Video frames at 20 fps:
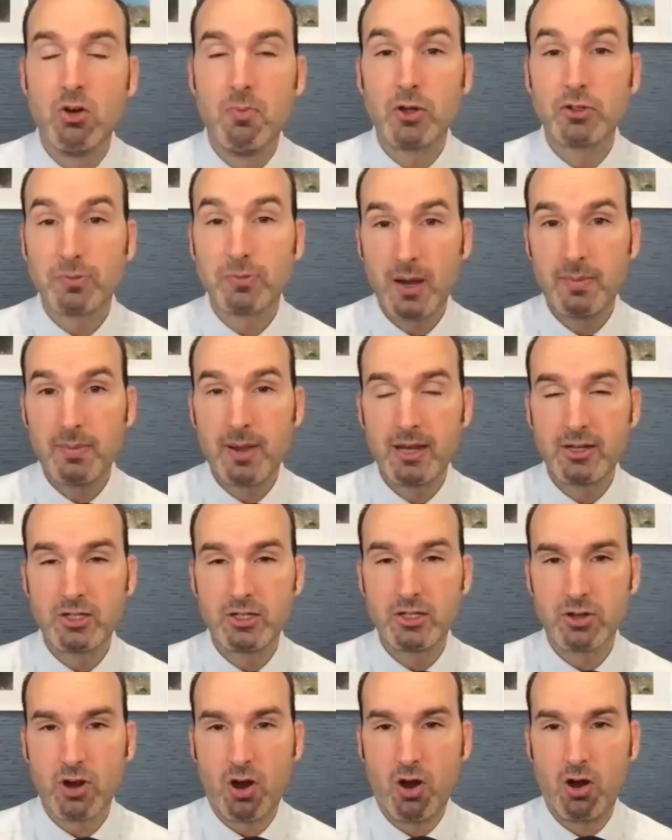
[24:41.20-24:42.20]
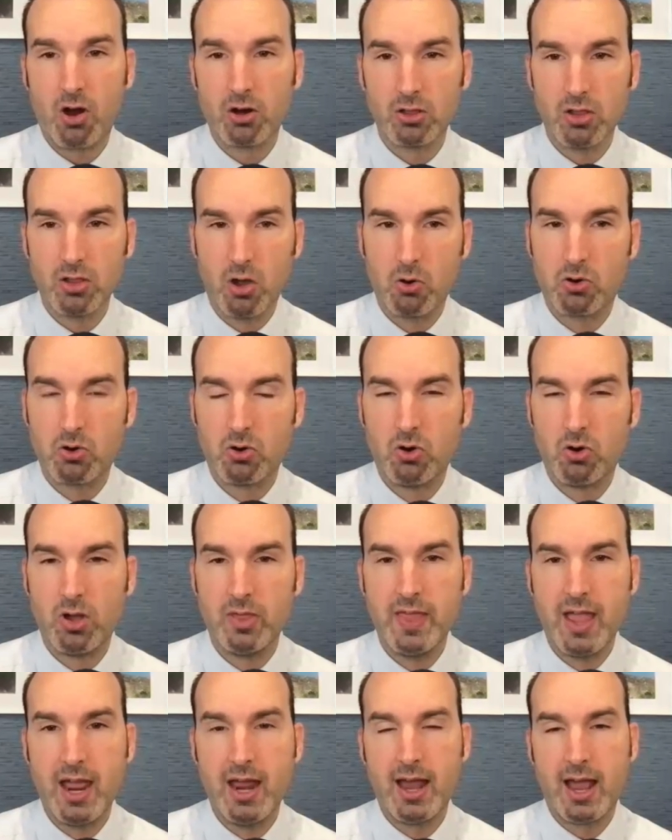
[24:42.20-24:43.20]
most of my patients are local,
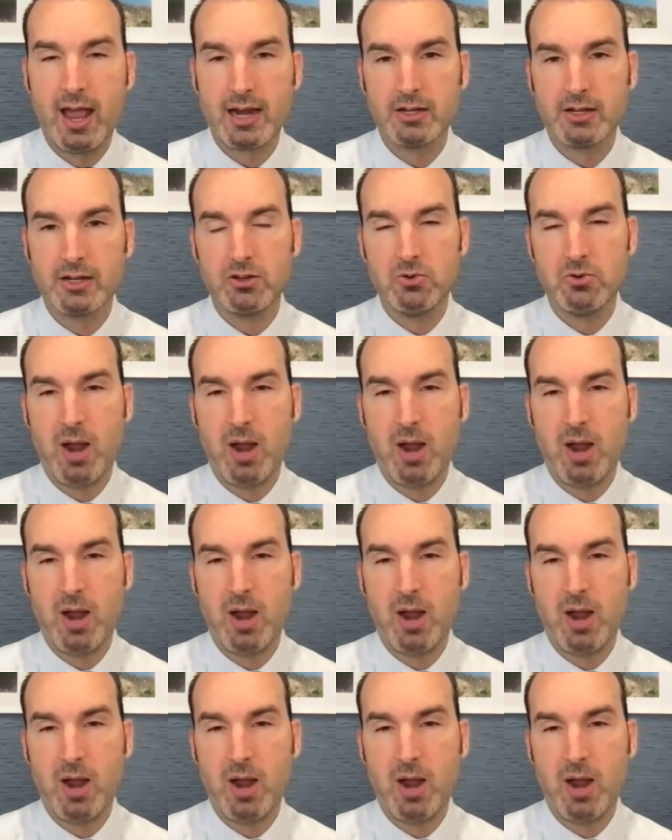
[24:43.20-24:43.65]
and then I do